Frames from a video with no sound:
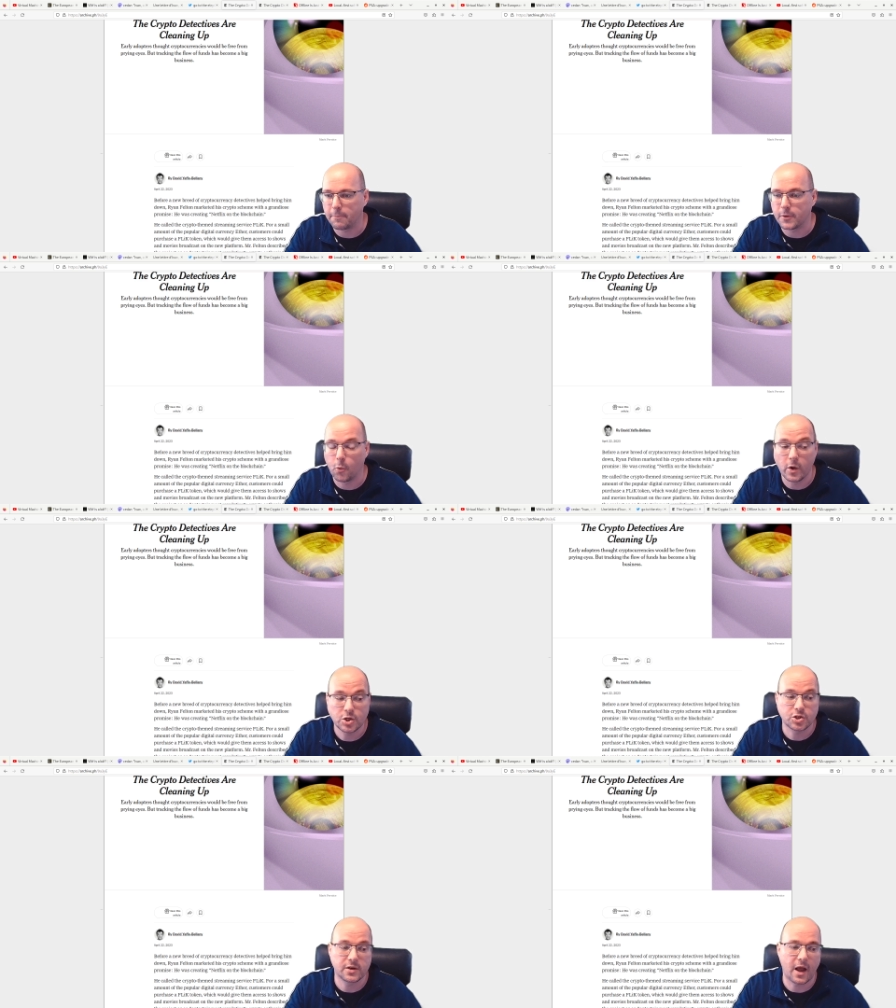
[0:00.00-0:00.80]

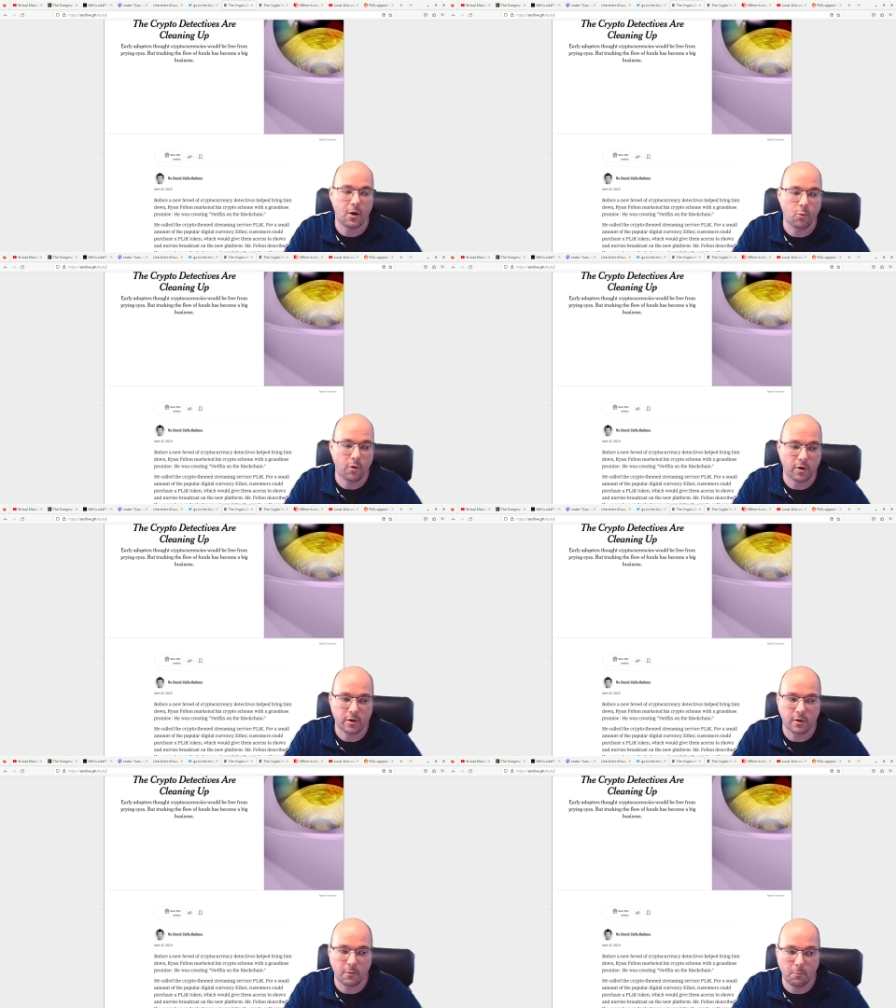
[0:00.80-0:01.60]
which now
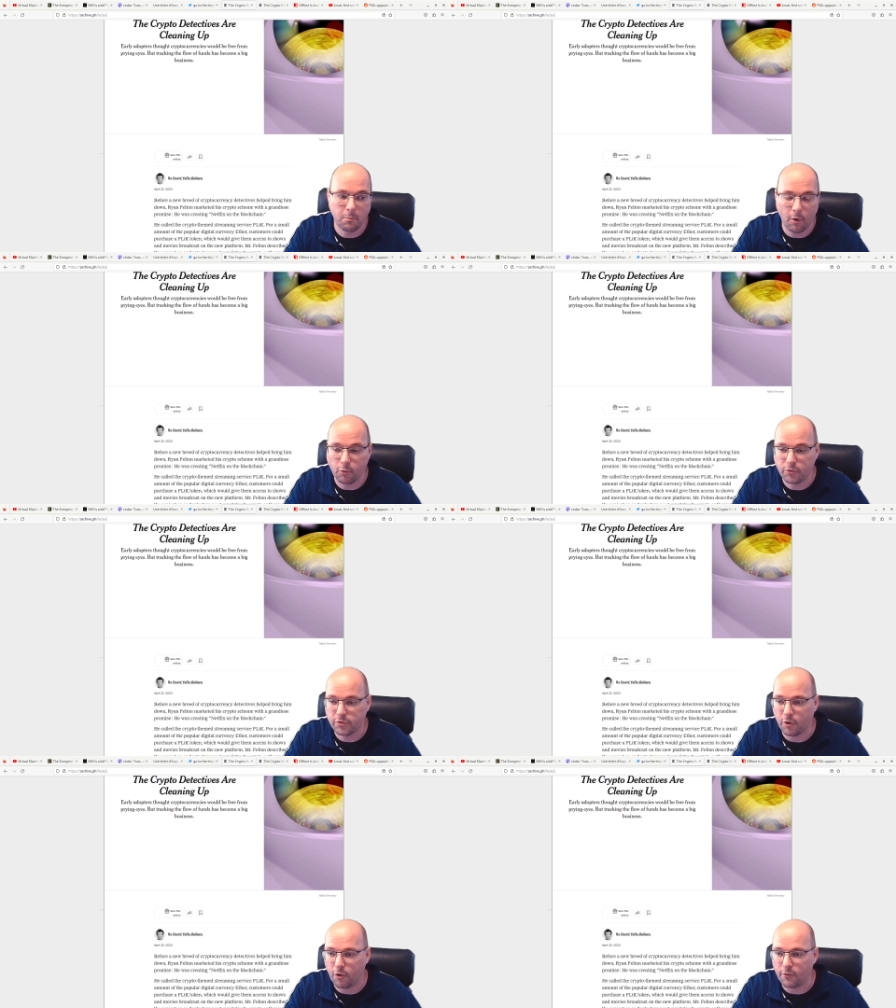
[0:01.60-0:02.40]
work both
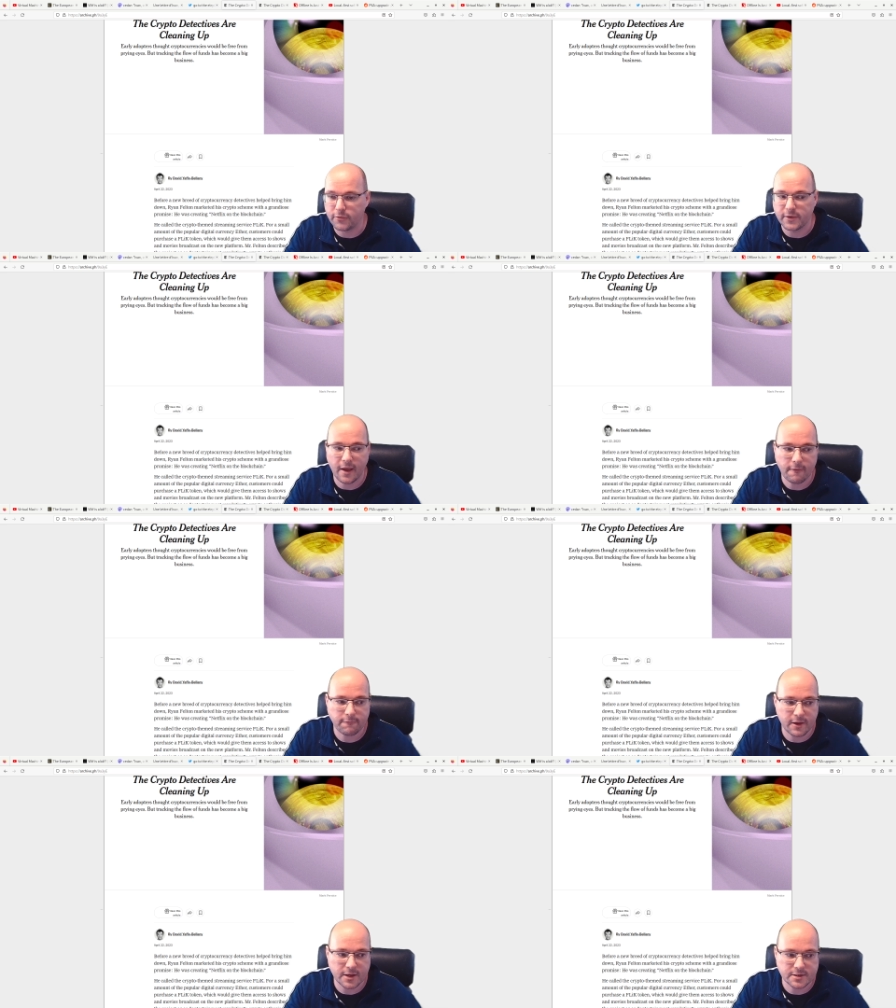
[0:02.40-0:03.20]
on the
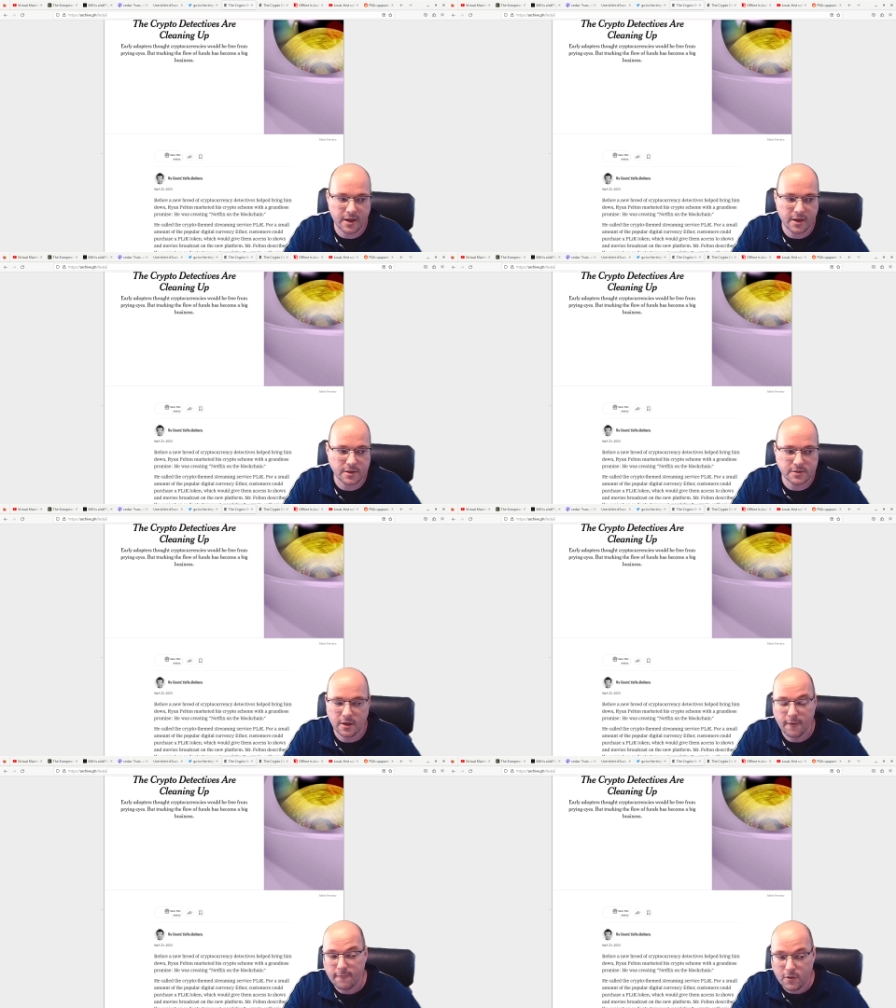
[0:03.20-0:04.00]
FTX case
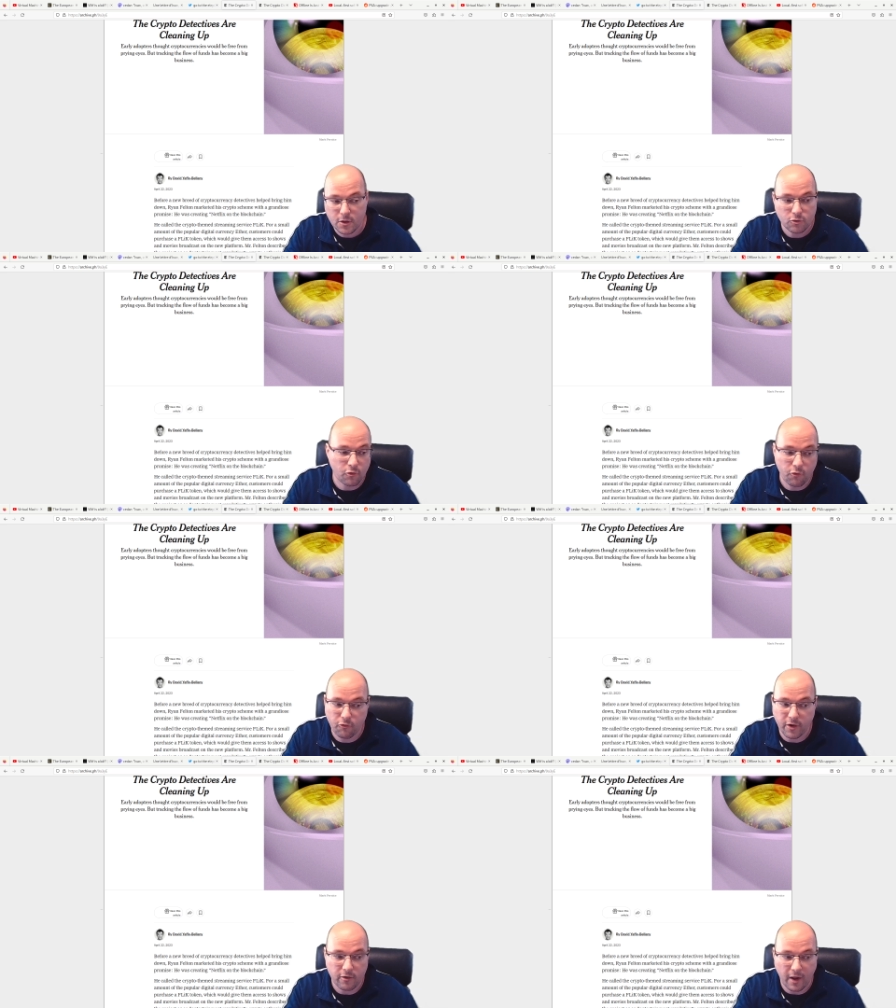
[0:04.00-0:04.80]
to
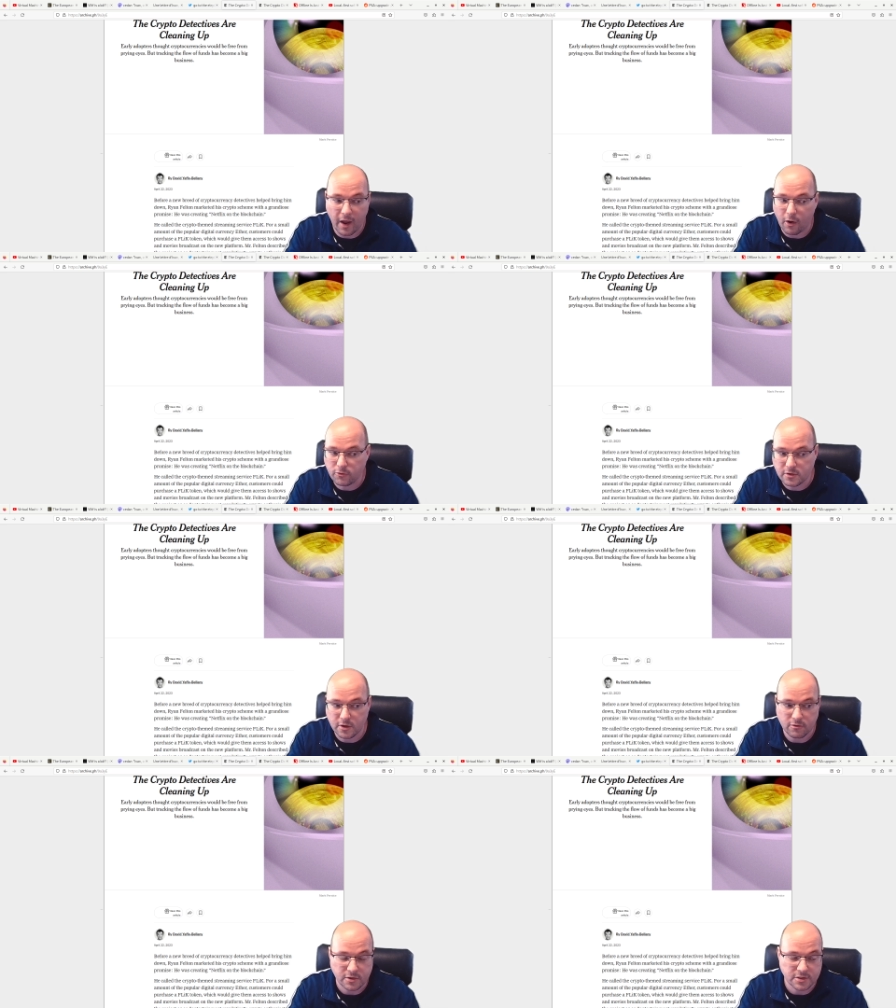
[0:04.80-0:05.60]
figure out the
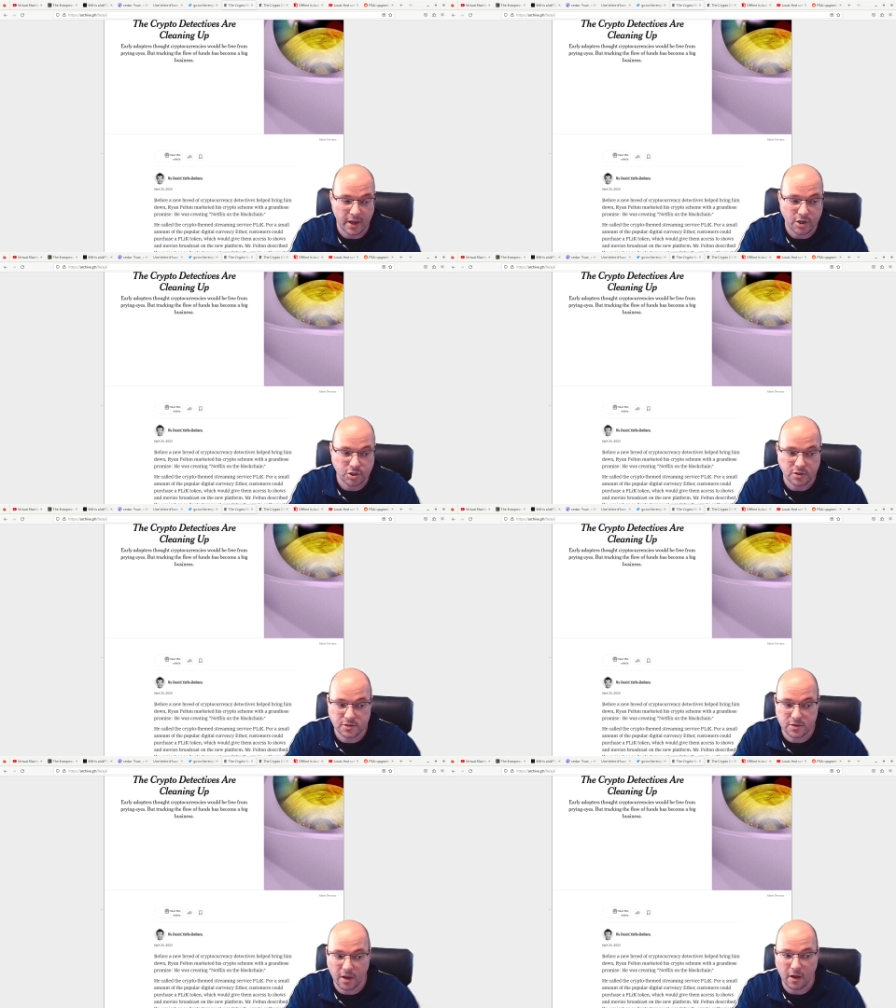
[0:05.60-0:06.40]

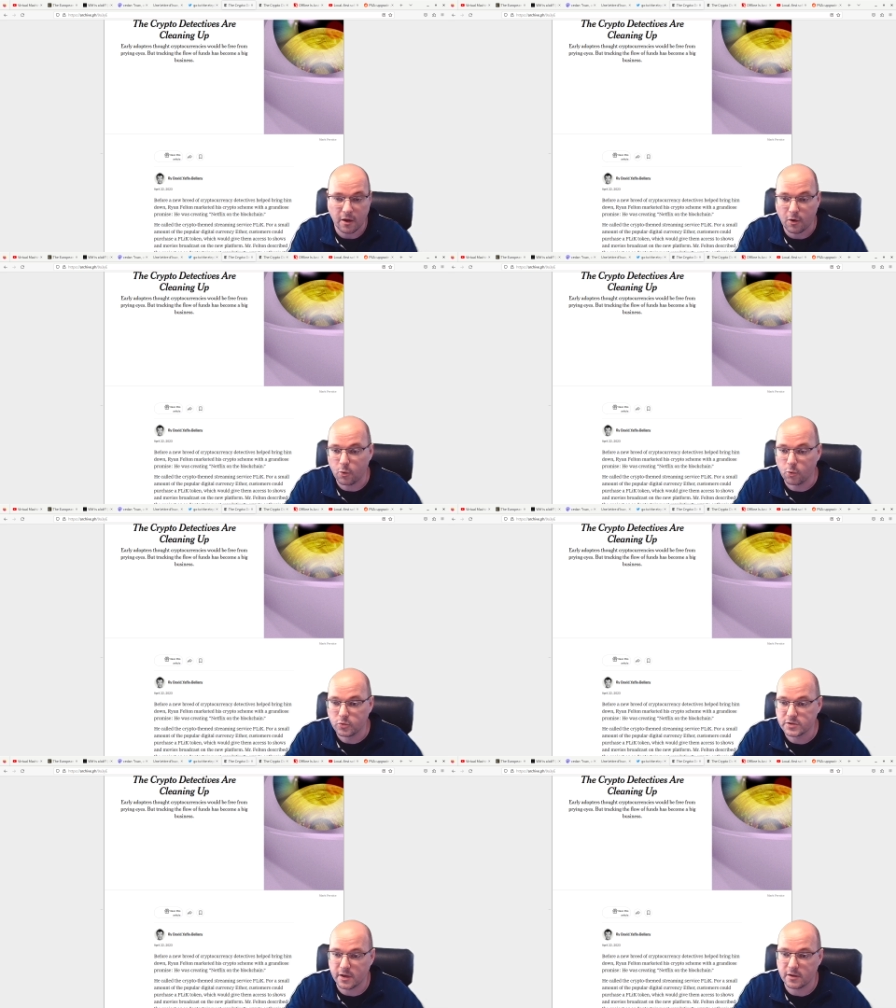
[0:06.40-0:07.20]
transactions, who send